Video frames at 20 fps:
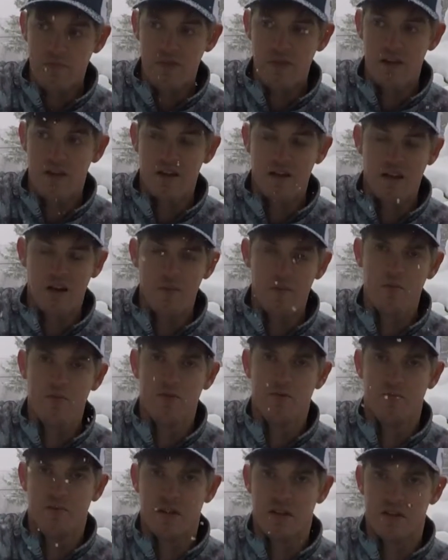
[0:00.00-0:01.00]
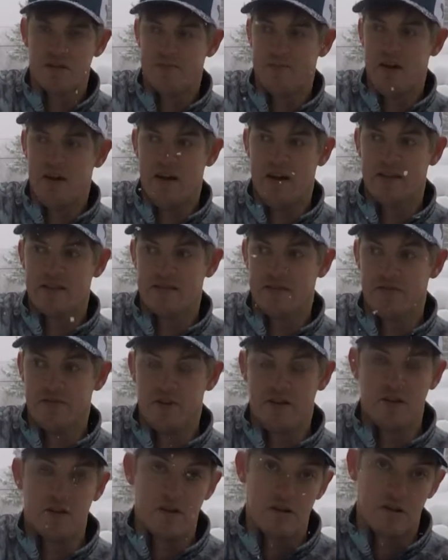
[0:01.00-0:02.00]
A couple of the biggest bass of the
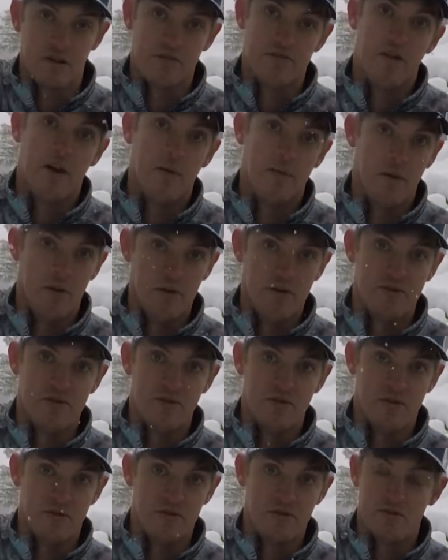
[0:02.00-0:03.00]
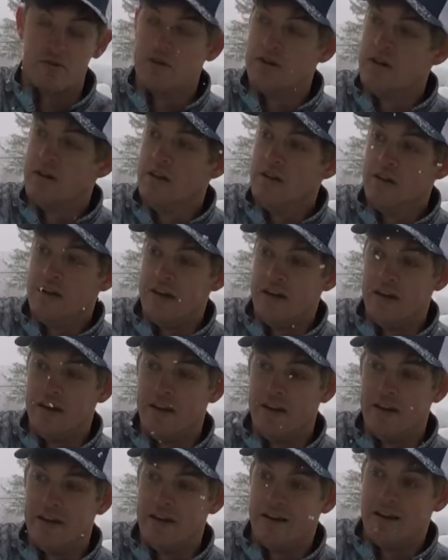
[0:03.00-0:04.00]
year have come on this lure,
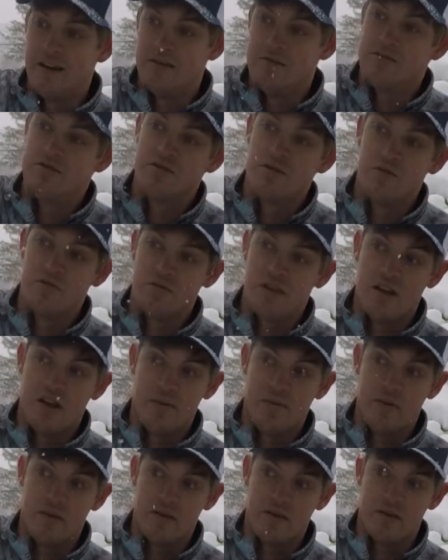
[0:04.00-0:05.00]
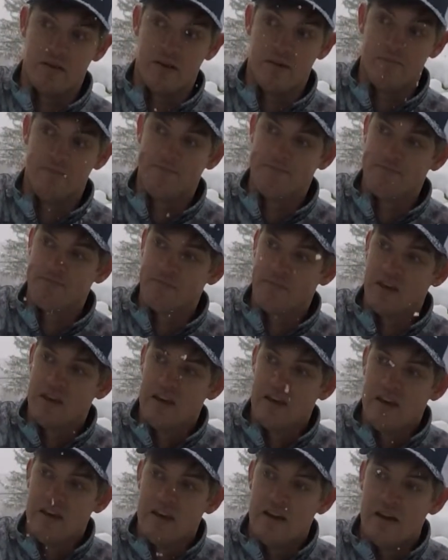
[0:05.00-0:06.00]
and I'm so glad I picked it up.
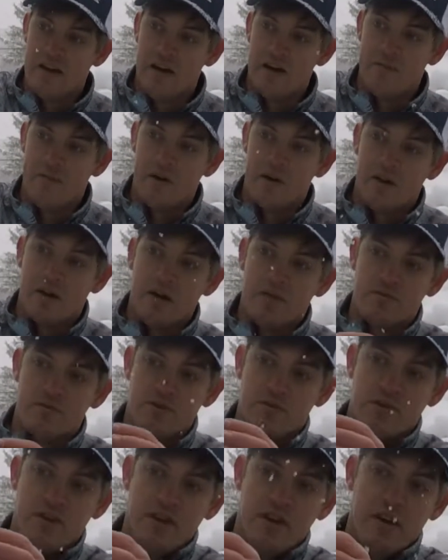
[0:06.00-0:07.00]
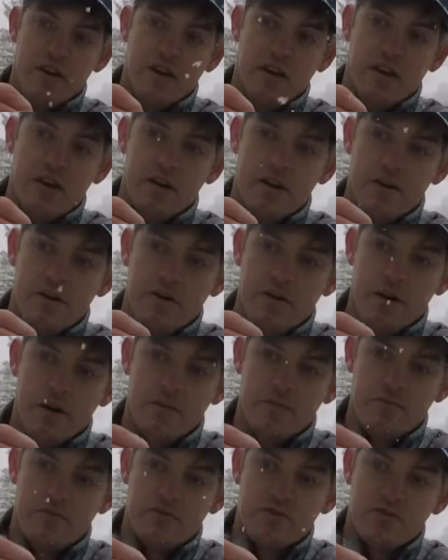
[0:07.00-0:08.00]
It comes with a
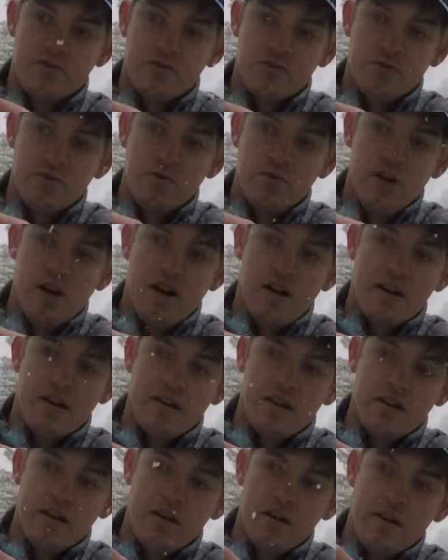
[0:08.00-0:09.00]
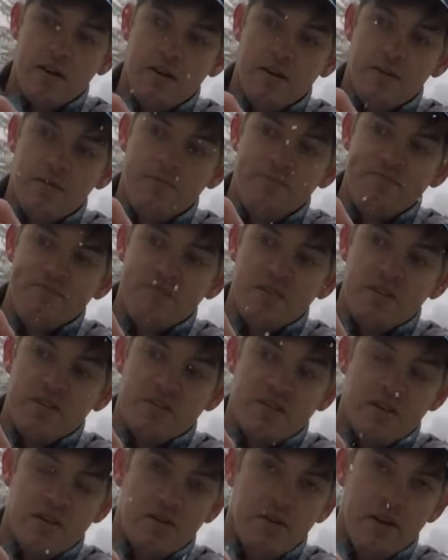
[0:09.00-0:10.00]
screw lock
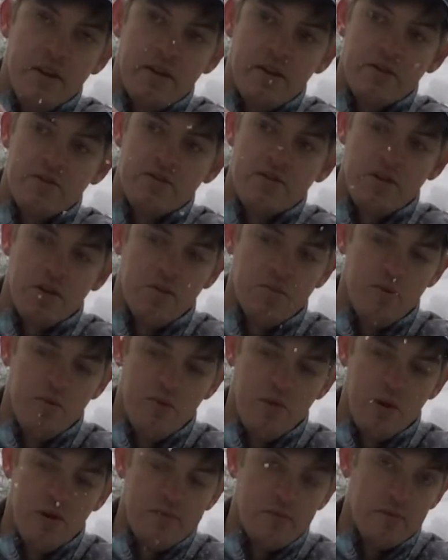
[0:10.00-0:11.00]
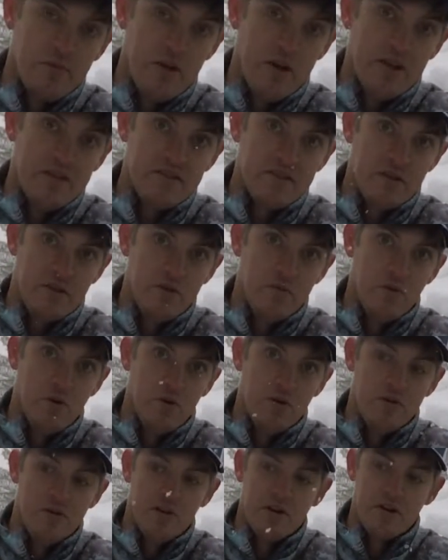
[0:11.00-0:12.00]
tail hanger, so you can put whatever plastic you want
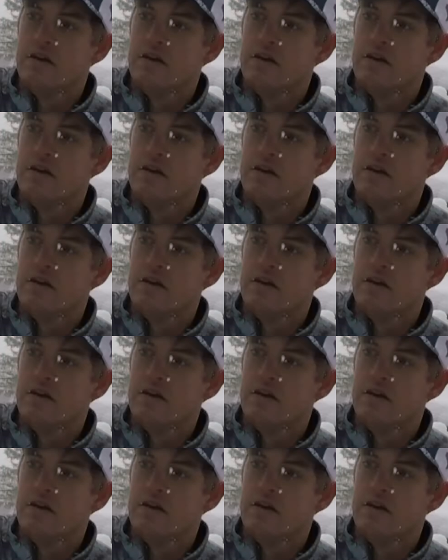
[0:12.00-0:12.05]
on there.